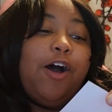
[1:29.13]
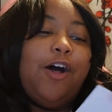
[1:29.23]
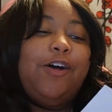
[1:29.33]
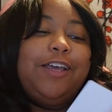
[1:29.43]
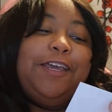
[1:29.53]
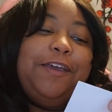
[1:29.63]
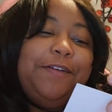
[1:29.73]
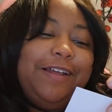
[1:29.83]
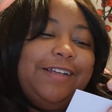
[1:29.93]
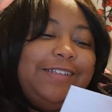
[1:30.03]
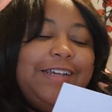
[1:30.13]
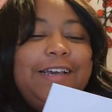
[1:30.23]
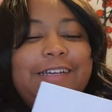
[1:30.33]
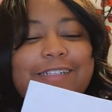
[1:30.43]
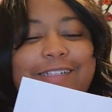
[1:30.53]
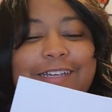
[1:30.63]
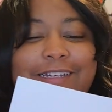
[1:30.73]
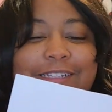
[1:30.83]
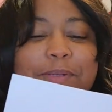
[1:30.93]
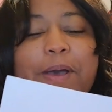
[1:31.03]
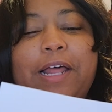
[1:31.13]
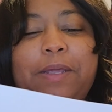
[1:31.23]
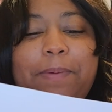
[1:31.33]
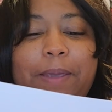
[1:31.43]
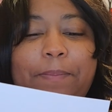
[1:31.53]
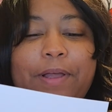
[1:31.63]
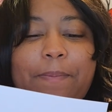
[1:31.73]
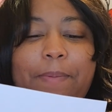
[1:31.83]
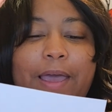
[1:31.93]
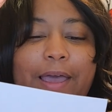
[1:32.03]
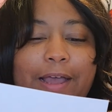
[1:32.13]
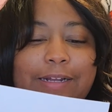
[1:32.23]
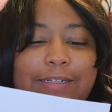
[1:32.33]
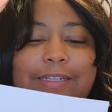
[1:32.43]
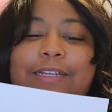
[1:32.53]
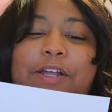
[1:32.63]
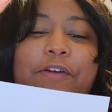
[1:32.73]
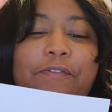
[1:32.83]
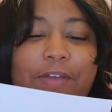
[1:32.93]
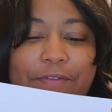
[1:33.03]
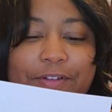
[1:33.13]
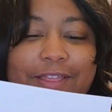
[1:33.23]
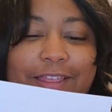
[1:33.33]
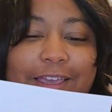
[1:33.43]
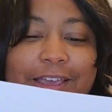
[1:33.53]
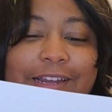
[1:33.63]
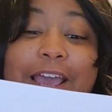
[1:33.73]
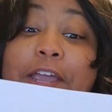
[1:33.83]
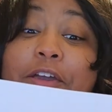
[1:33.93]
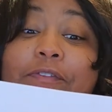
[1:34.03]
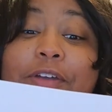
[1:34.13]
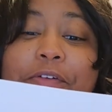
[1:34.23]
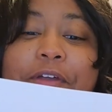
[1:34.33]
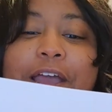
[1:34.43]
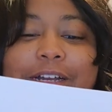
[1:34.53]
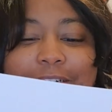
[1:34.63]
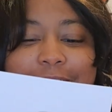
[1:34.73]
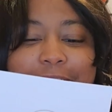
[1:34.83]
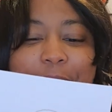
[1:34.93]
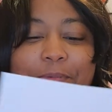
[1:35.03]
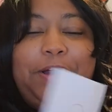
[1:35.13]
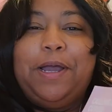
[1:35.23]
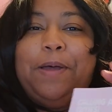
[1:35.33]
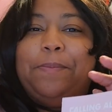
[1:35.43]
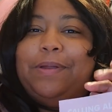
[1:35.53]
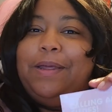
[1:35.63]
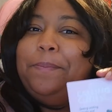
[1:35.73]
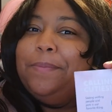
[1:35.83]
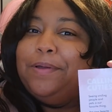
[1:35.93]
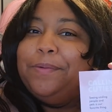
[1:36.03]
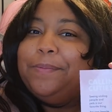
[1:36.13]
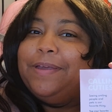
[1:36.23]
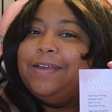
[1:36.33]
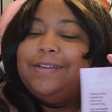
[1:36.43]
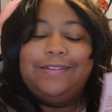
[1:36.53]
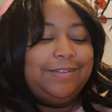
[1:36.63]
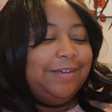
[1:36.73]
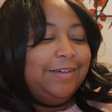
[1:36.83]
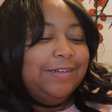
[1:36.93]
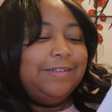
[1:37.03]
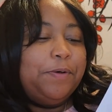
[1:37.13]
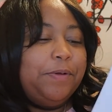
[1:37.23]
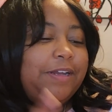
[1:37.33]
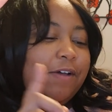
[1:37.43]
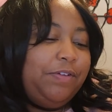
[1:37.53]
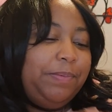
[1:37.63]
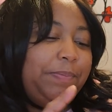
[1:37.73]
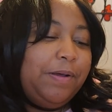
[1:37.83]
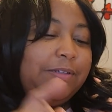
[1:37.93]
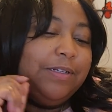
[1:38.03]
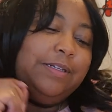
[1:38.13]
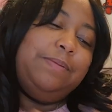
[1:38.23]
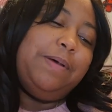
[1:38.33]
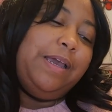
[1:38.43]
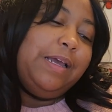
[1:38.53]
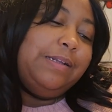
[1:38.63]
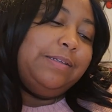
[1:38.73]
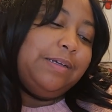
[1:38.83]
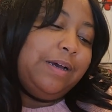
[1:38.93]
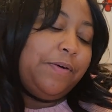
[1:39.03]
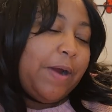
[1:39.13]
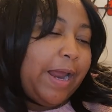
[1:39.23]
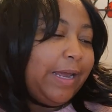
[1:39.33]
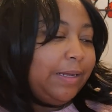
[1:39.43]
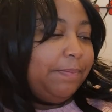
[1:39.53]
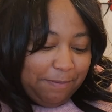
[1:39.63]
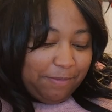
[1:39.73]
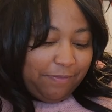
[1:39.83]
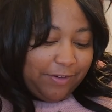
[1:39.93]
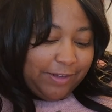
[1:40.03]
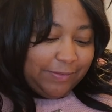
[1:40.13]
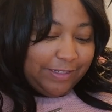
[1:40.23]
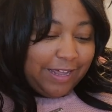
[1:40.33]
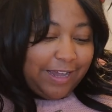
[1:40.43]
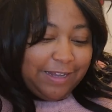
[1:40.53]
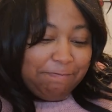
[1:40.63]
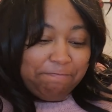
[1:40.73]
all cuties, seeing smiling people and pets is our favorite thing. Tag your favorite hashtag Scamper and Company moments. So we'll definitely be posting it to my Instagram. My friend was like,